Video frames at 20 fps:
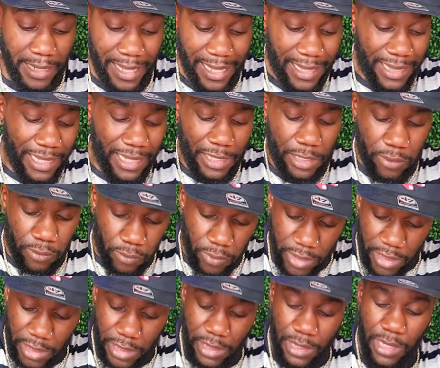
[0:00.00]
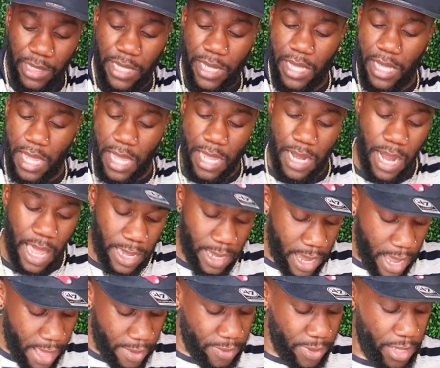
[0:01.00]
get this recently, and I
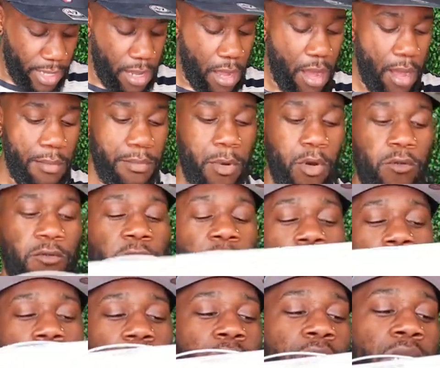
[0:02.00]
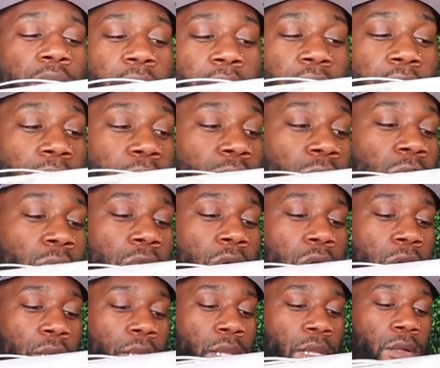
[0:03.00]
got the combo version that comes with
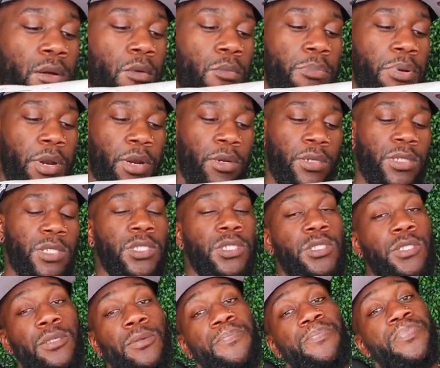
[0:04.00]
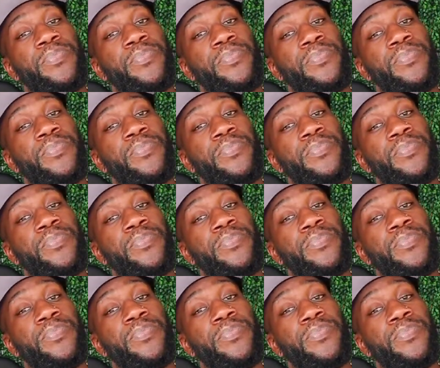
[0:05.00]
all the little perks.